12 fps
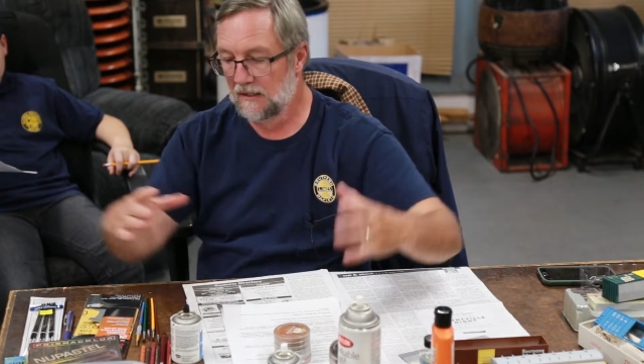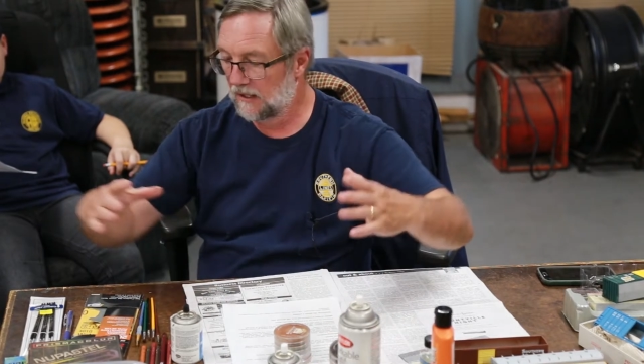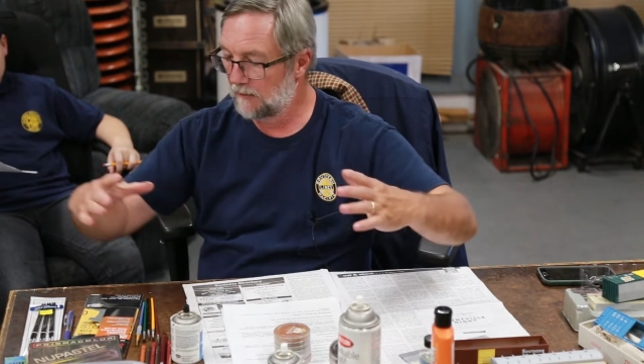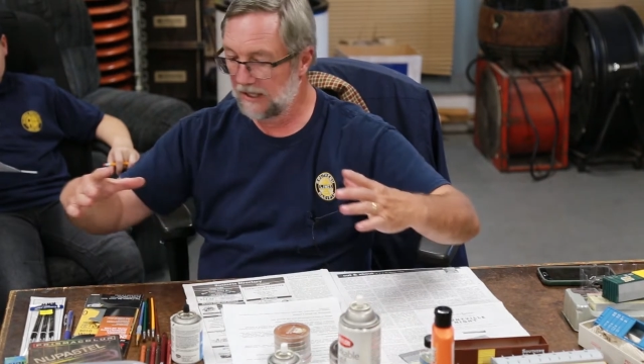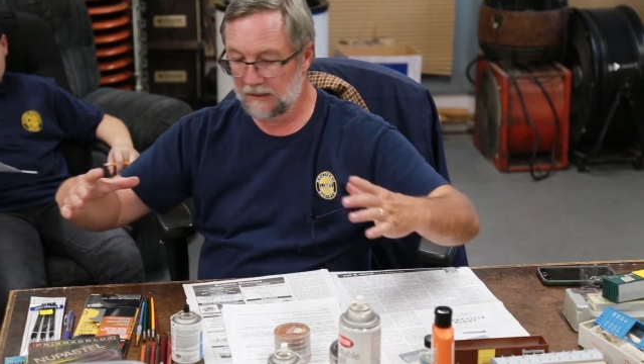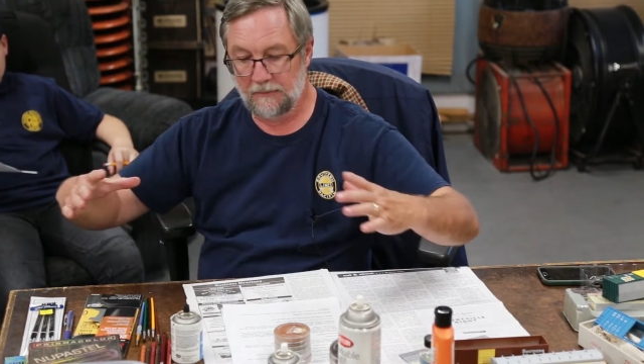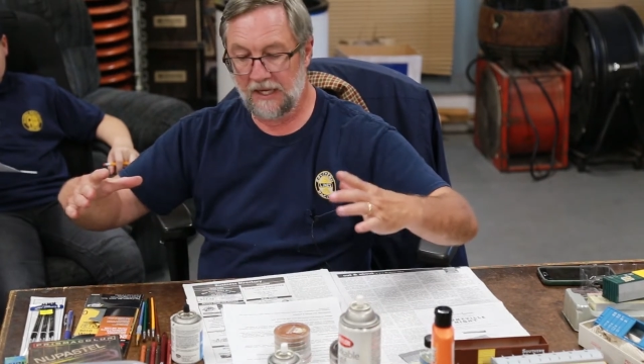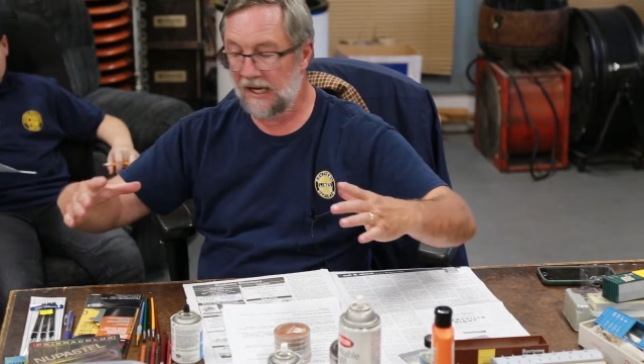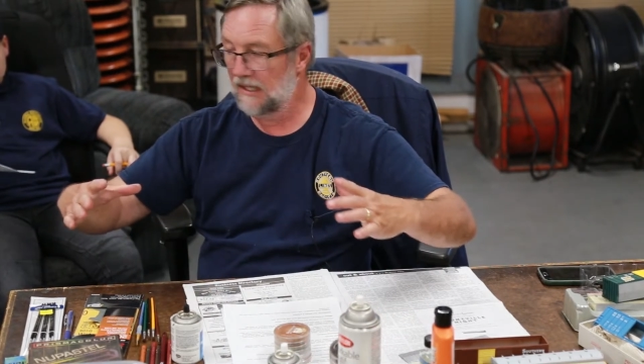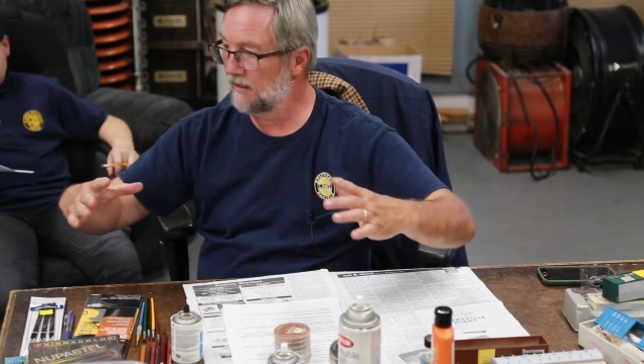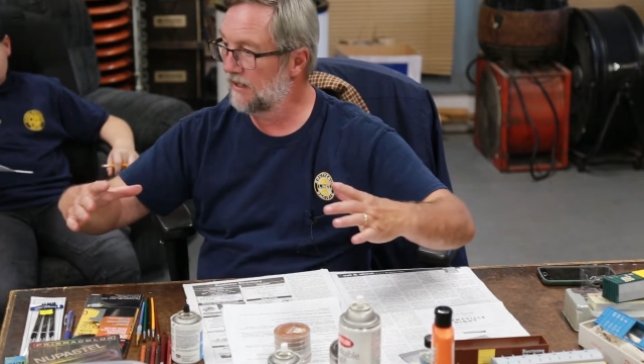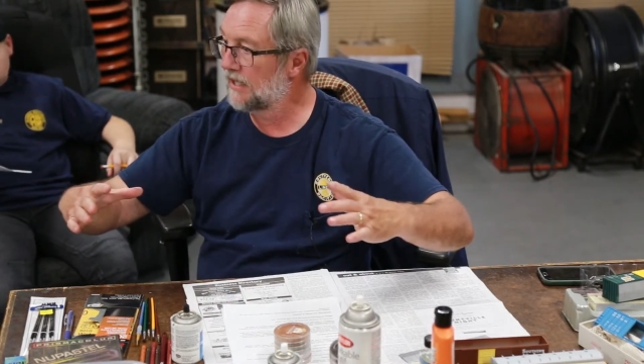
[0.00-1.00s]
a big
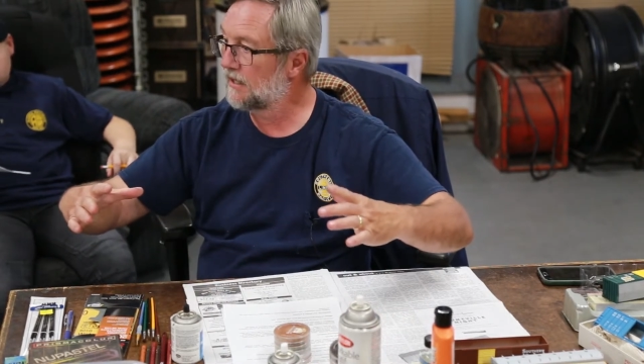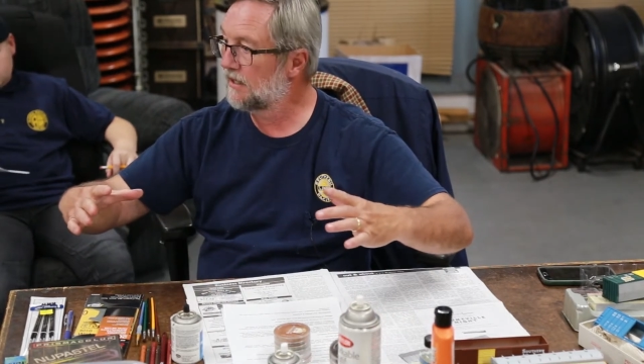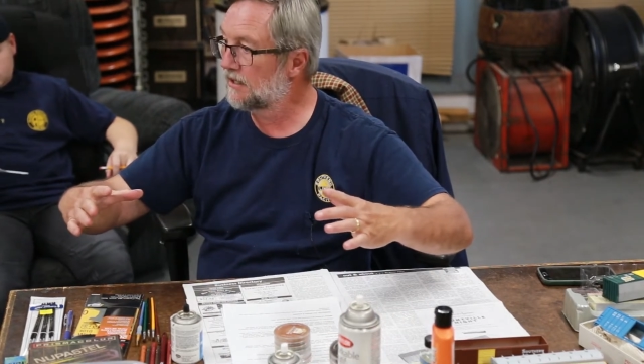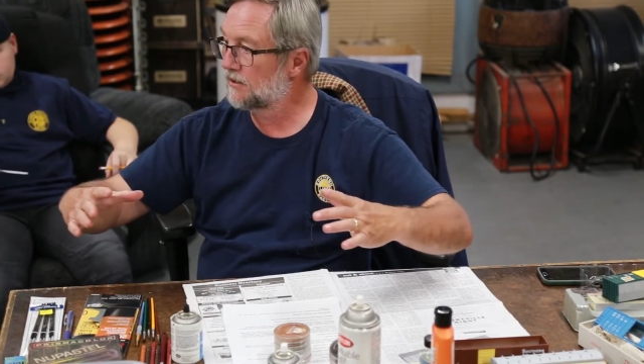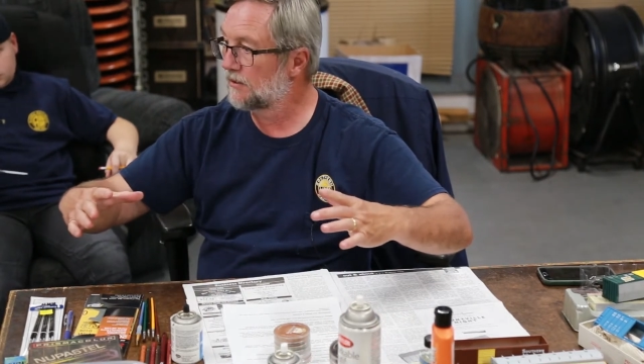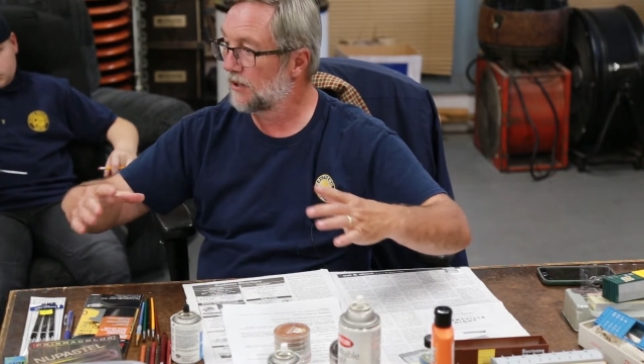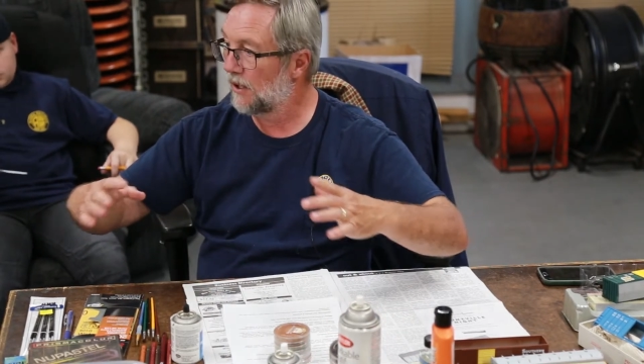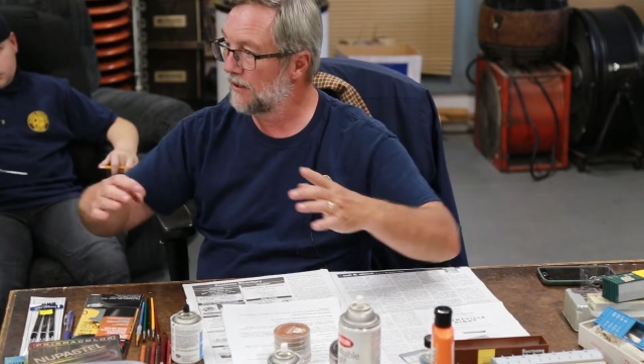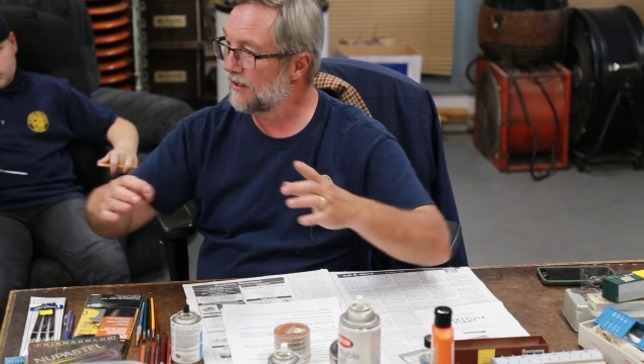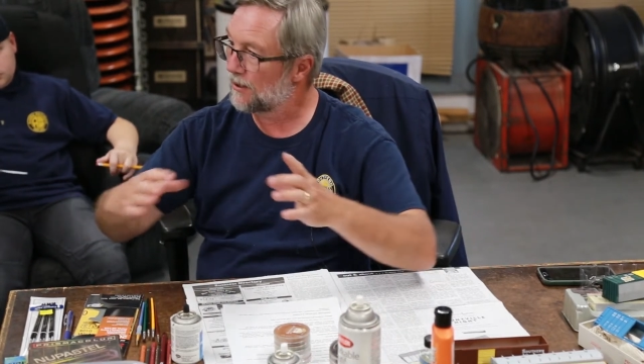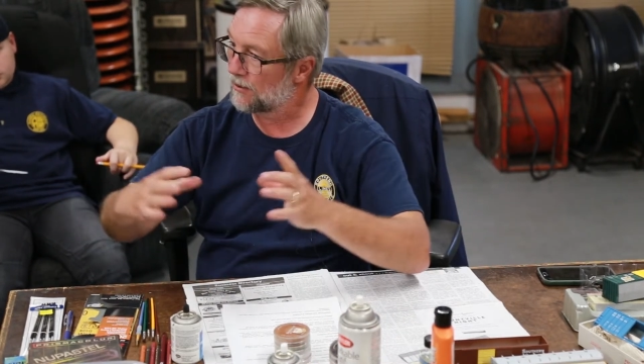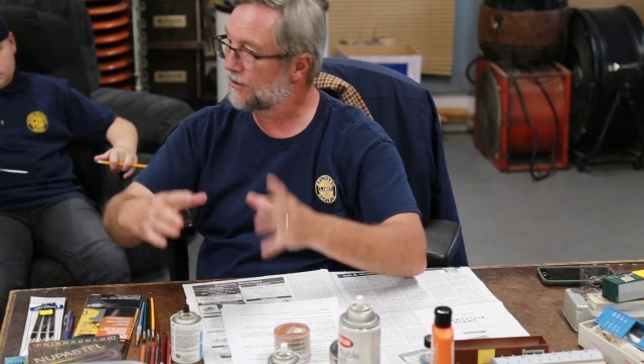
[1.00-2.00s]
pallet like this with all
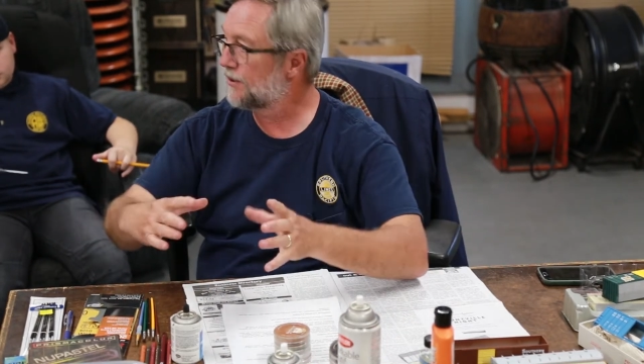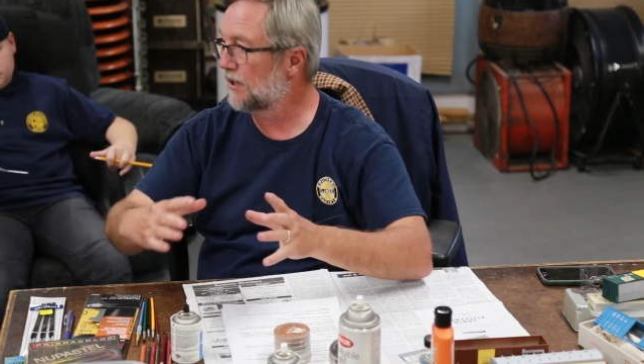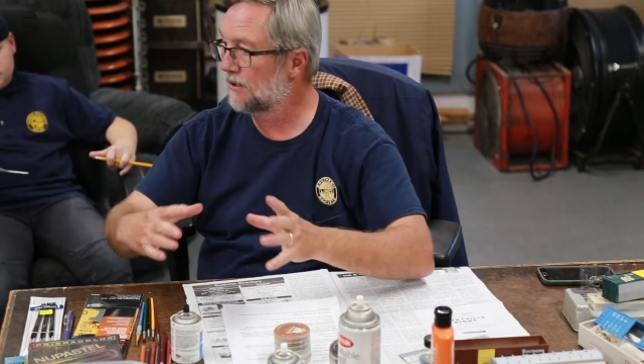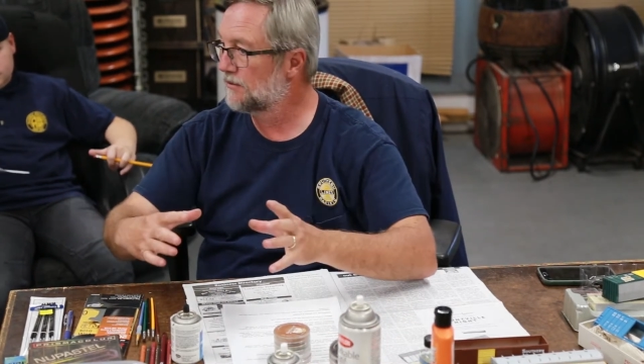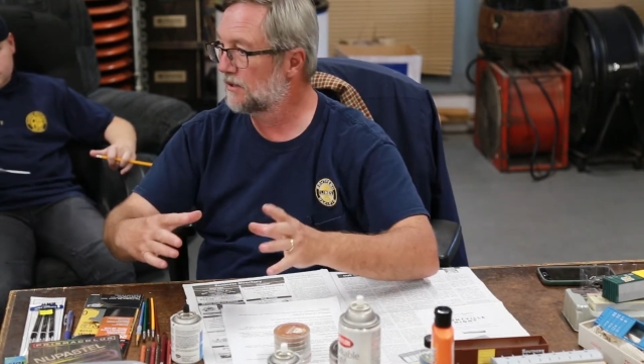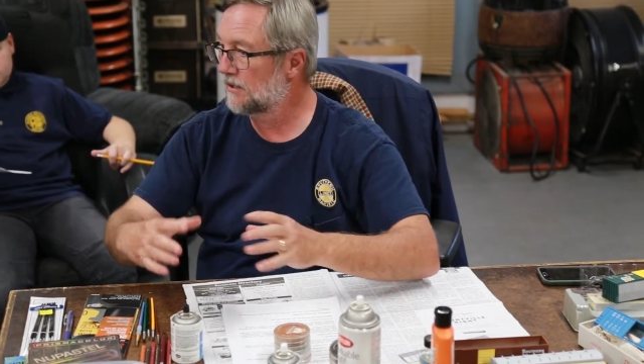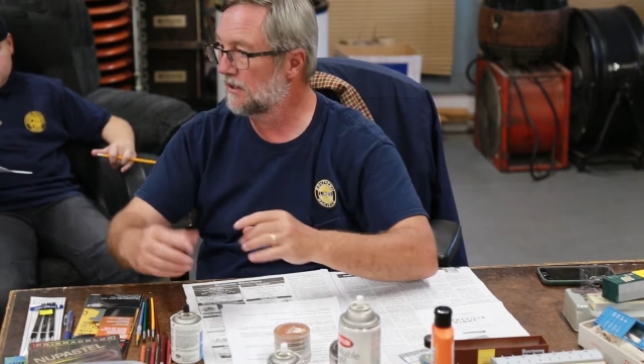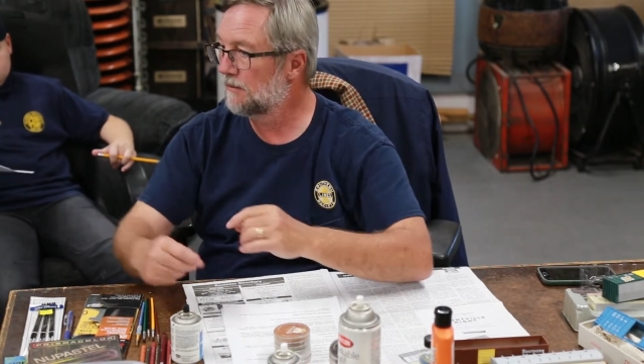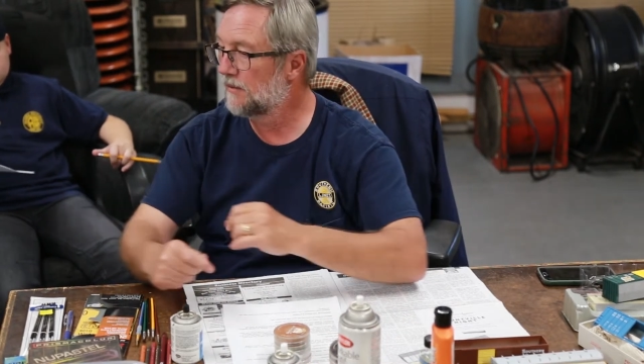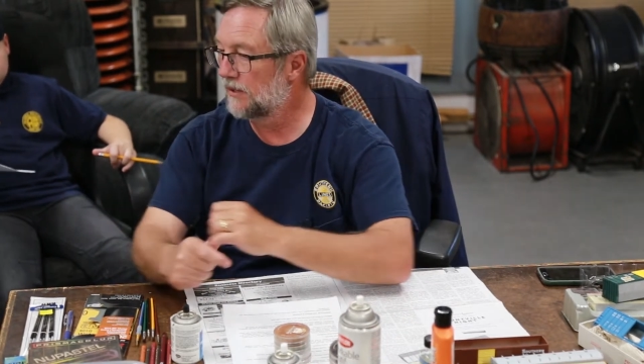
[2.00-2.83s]
the earth tones in them.